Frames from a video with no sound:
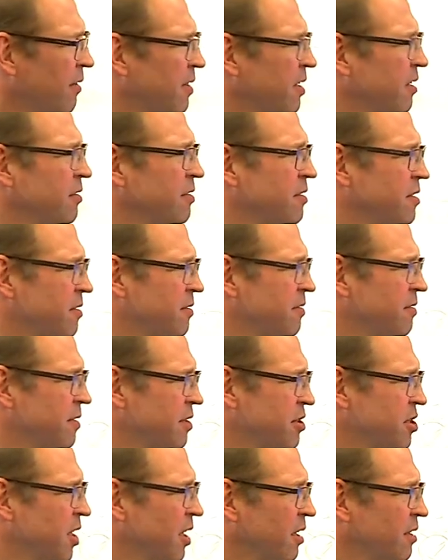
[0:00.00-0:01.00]
I think,
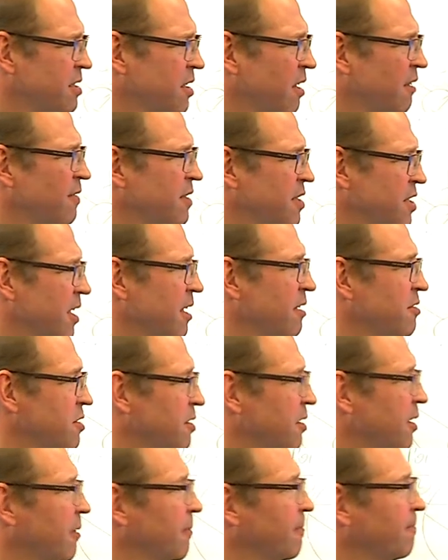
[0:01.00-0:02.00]
the singer Duffy's house,
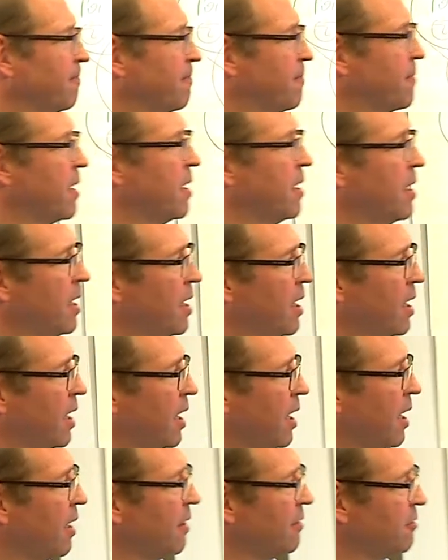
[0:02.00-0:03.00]
I think.
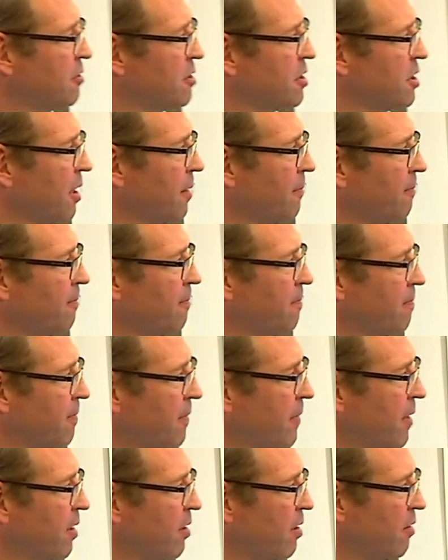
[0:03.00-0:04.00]
And um,
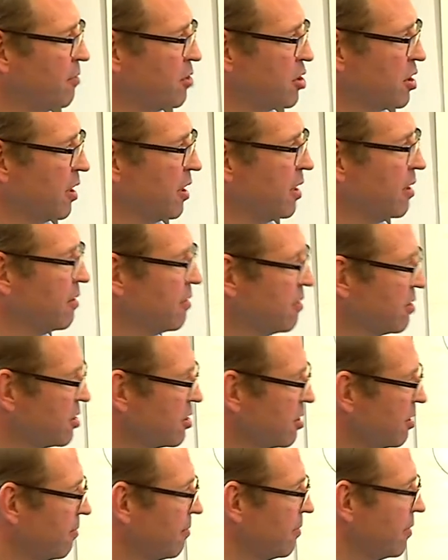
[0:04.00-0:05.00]
obviously,
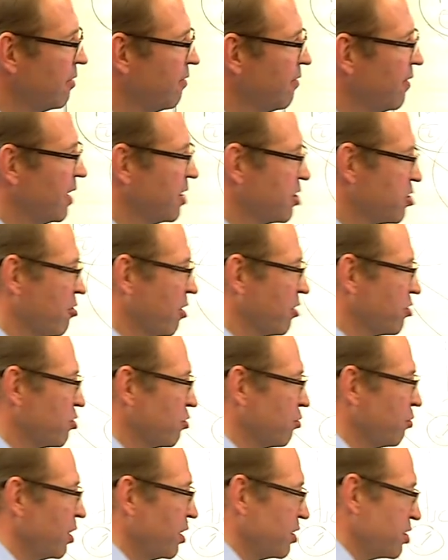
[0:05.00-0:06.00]
some fair
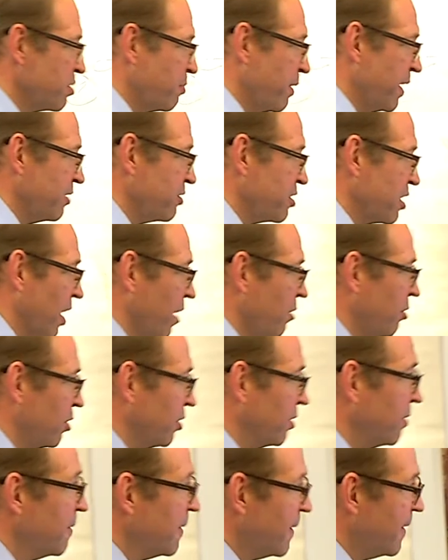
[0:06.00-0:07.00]
structural work's about to go
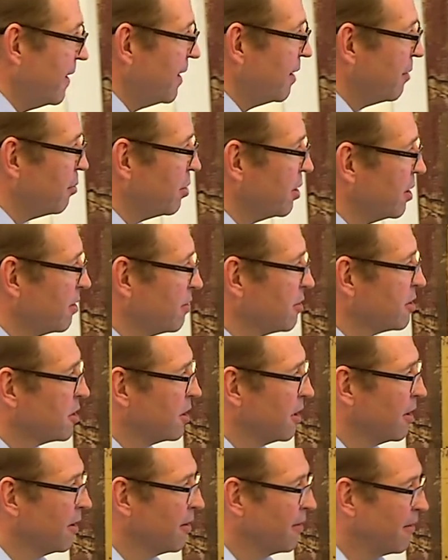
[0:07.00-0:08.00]
on, but
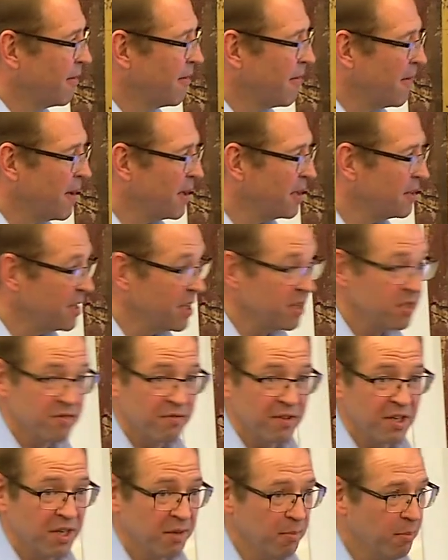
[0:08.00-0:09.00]
uh, in the
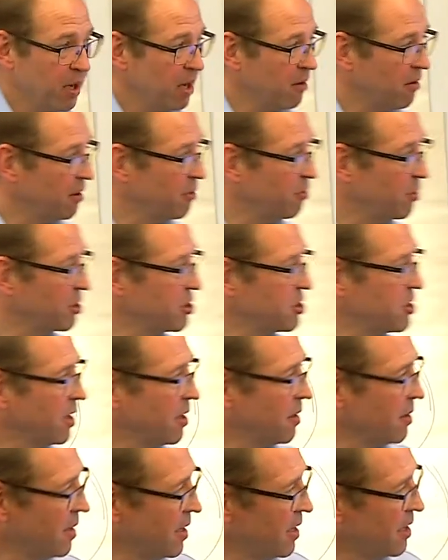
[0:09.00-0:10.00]
intervening period, whilst
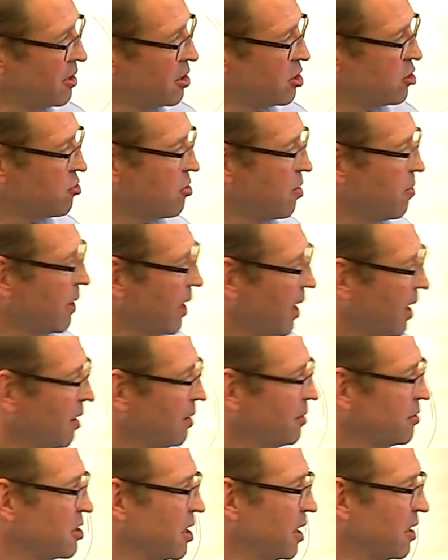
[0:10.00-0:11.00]
they're stripping out
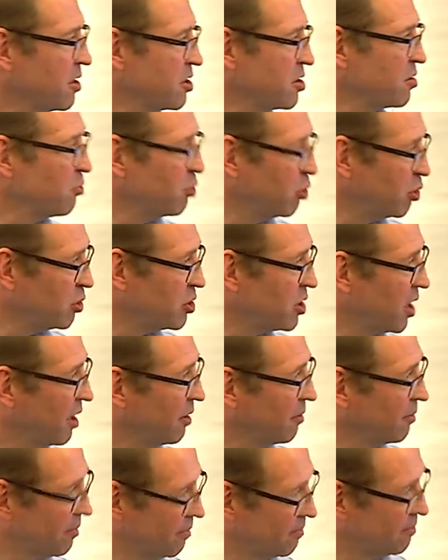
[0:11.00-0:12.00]
and taking some walls
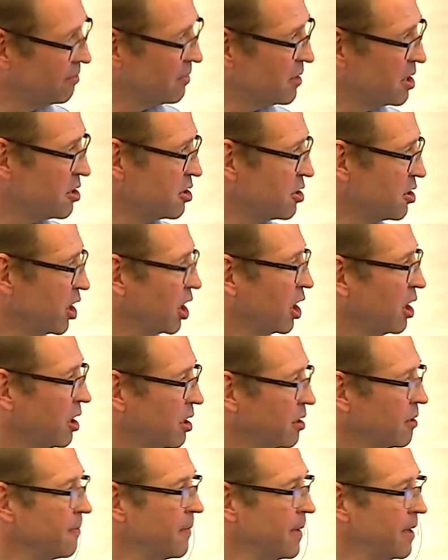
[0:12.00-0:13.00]
down, this has
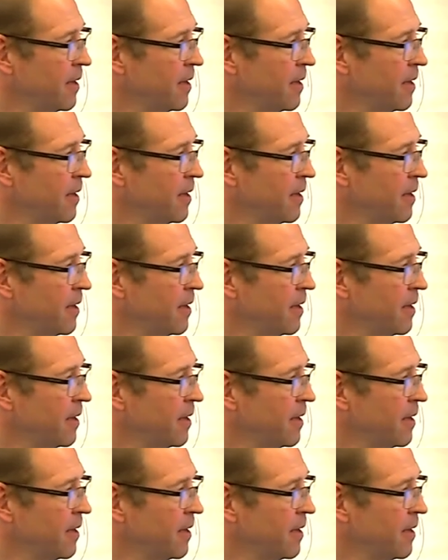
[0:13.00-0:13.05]
occurred.